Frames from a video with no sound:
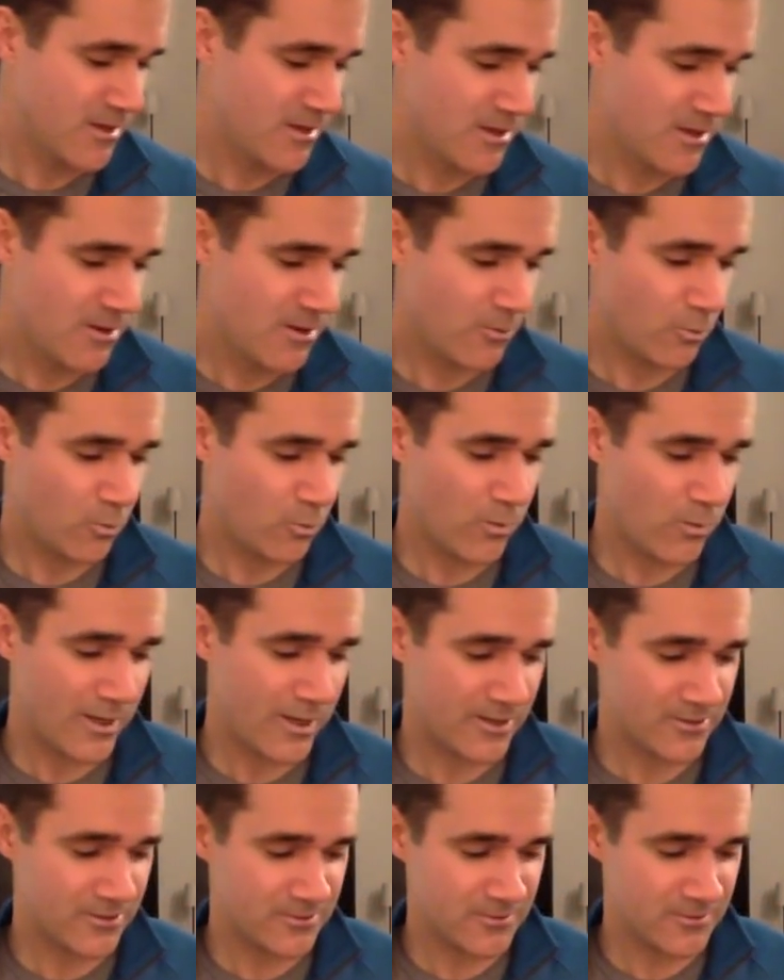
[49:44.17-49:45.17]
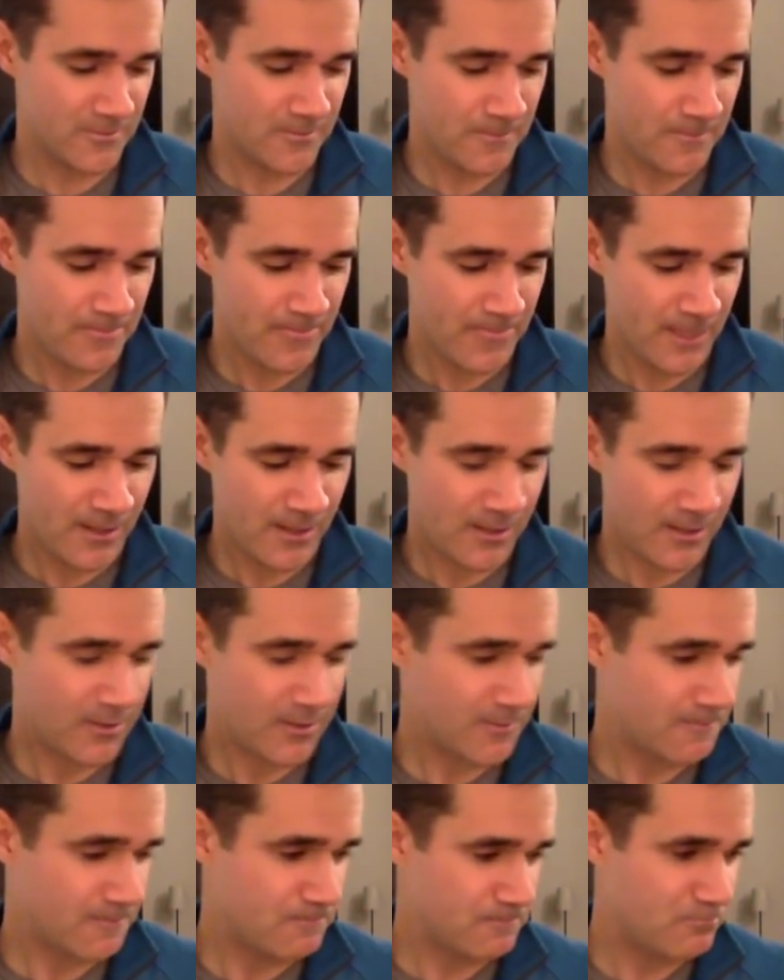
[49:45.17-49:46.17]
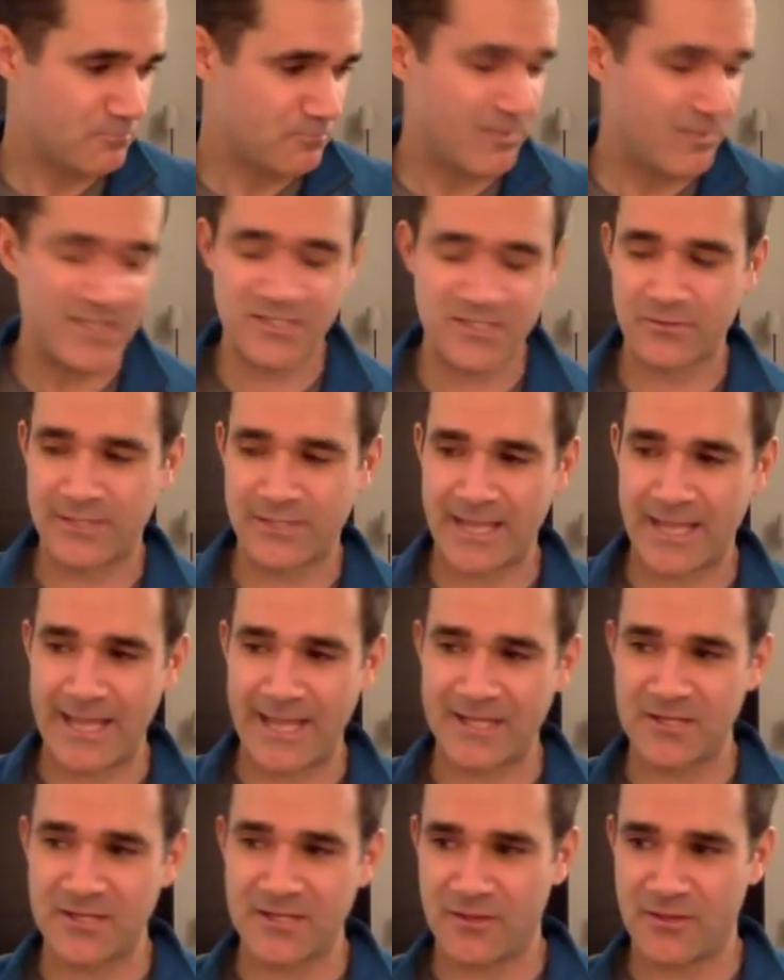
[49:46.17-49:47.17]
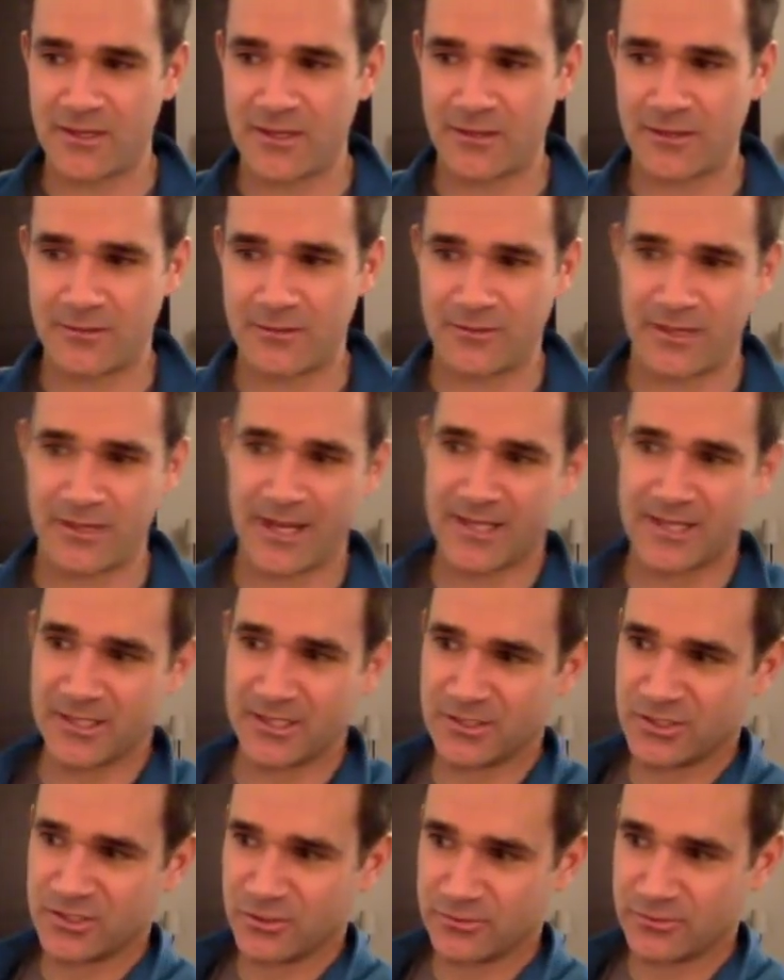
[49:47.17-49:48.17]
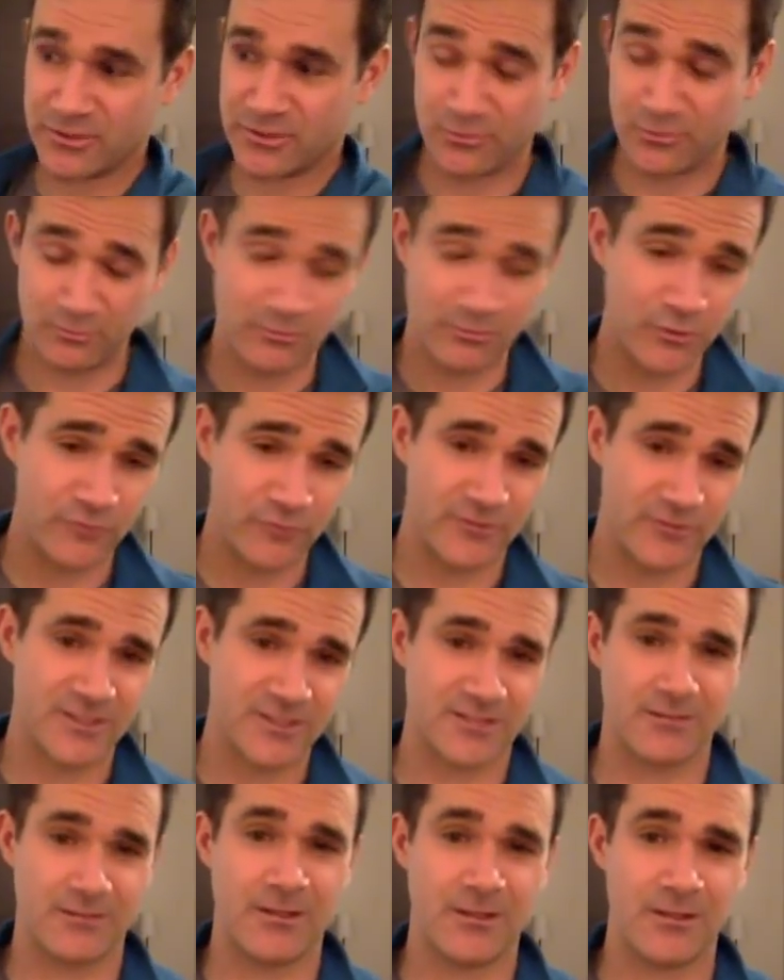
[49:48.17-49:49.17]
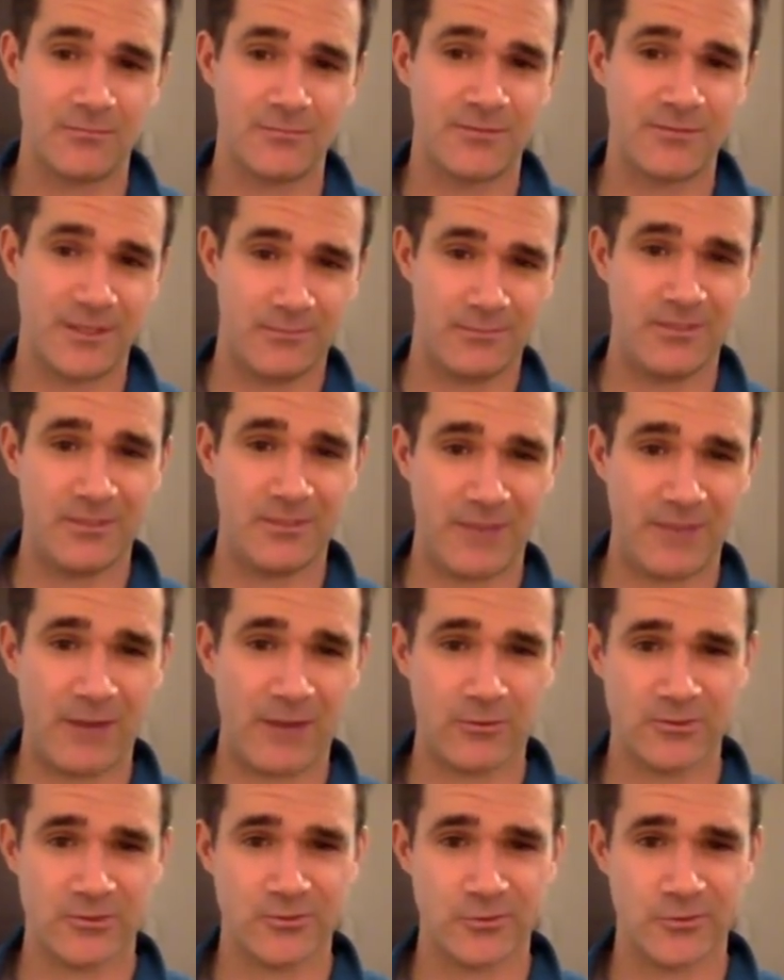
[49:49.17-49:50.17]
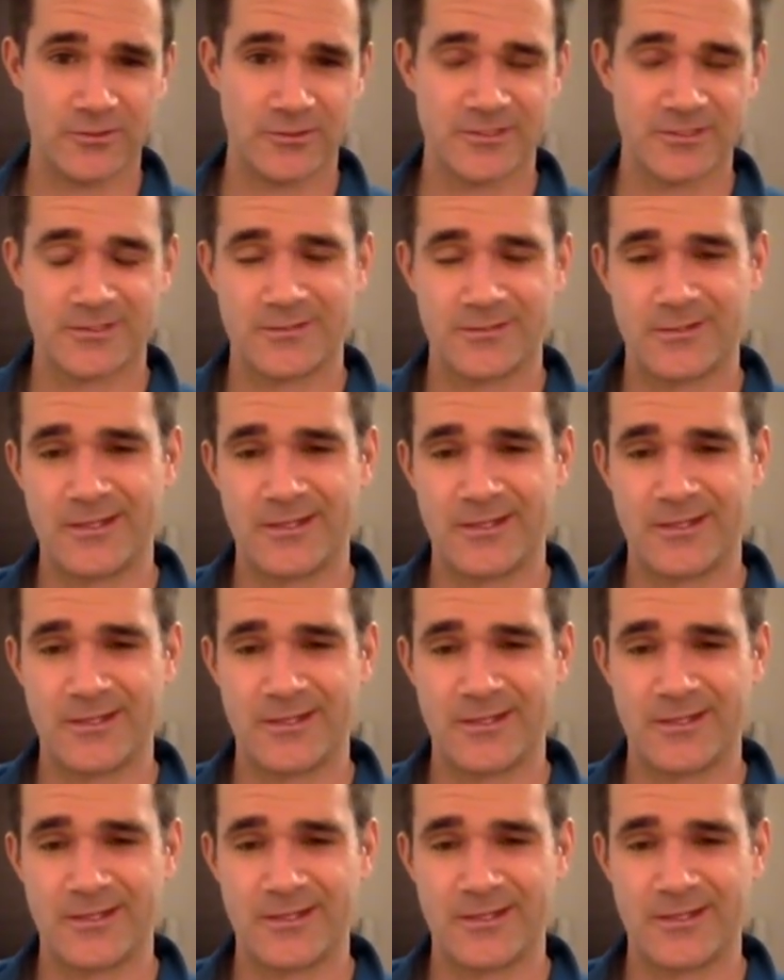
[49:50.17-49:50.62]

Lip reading: Well, basically anything that I can do to move this club can be a power source.